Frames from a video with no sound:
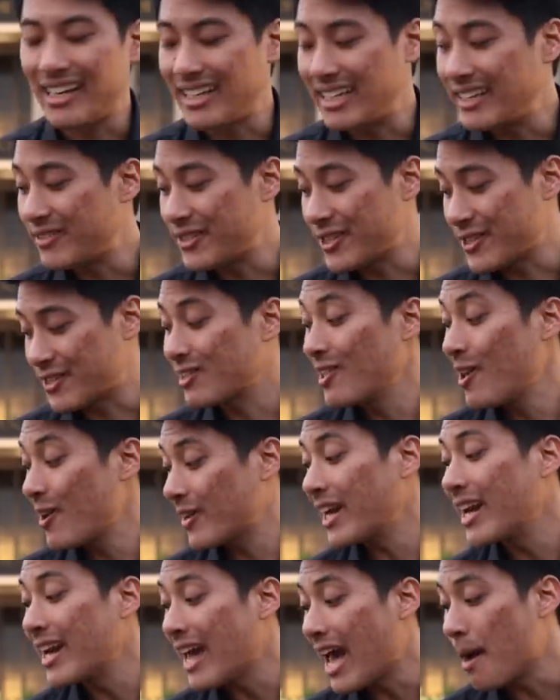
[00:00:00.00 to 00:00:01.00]
And even just
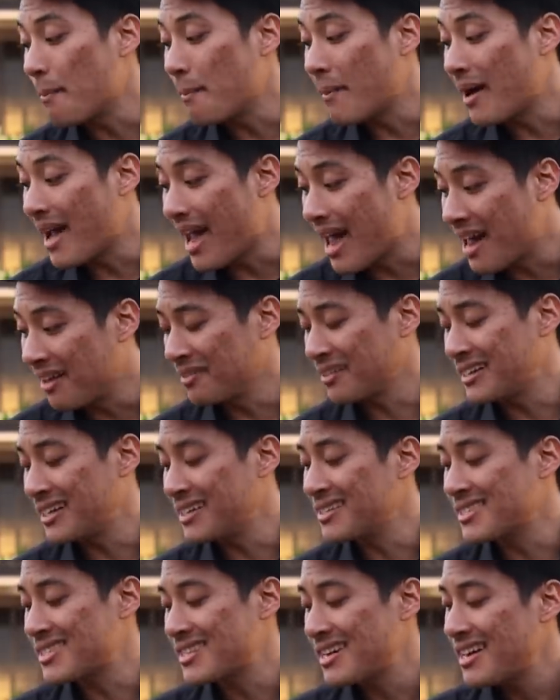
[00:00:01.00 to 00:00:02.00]
looking at my
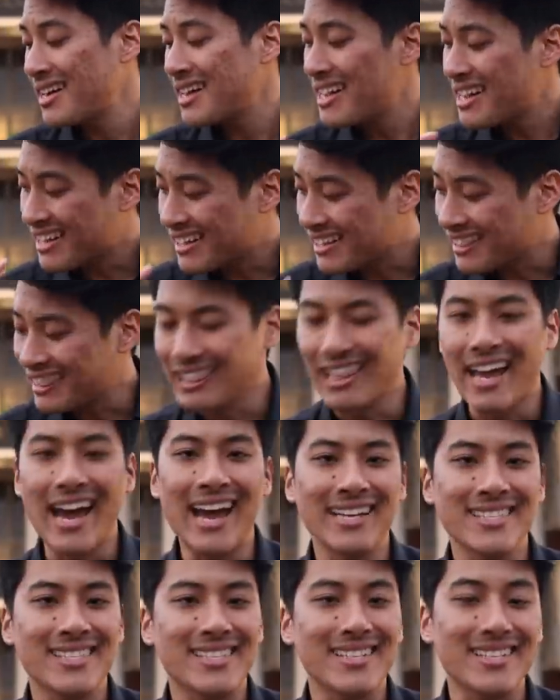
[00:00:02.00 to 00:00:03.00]
elegant
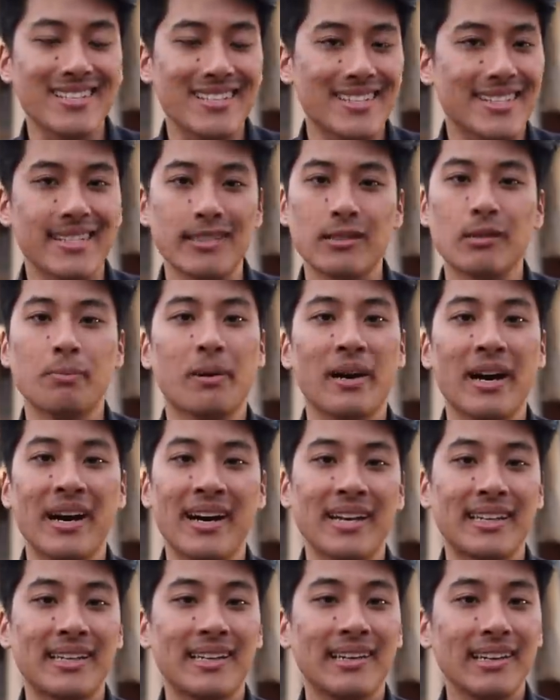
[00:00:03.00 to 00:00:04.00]
classy steel
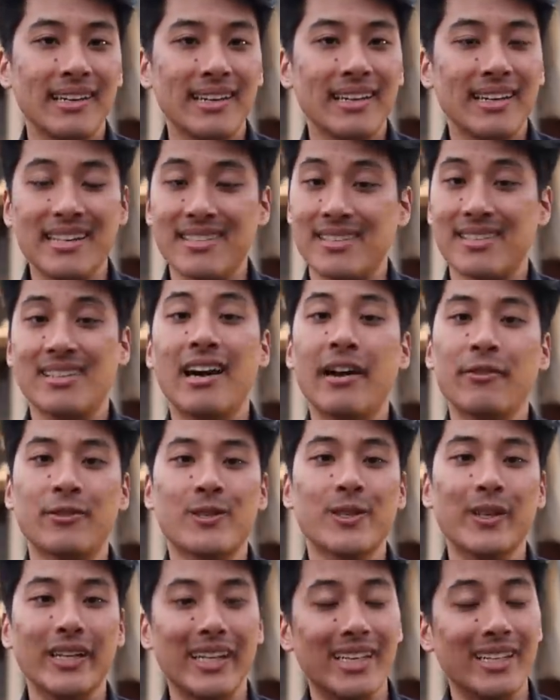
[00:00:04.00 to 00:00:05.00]
bike is enough
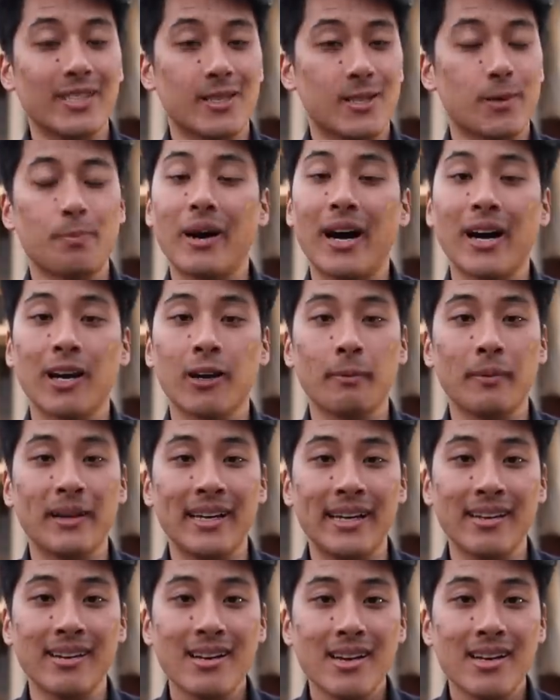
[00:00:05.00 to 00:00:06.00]
to inspire
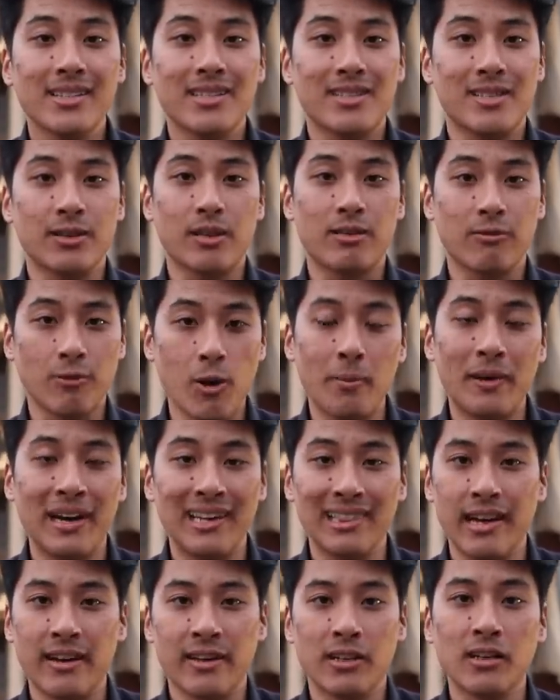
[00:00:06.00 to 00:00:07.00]
me to throw my
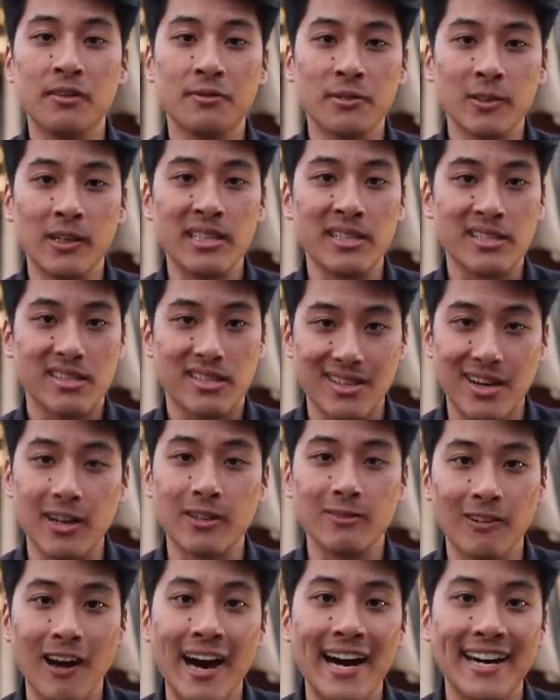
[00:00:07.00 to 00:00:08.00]
leg over and
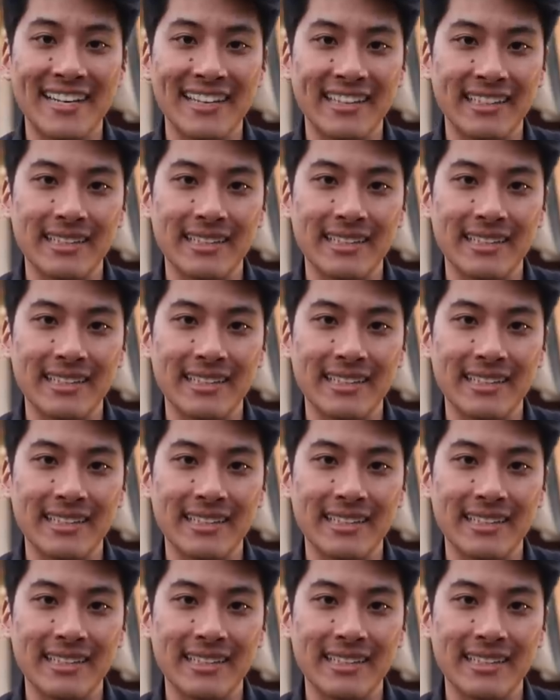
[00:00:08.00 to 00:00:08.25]
start riding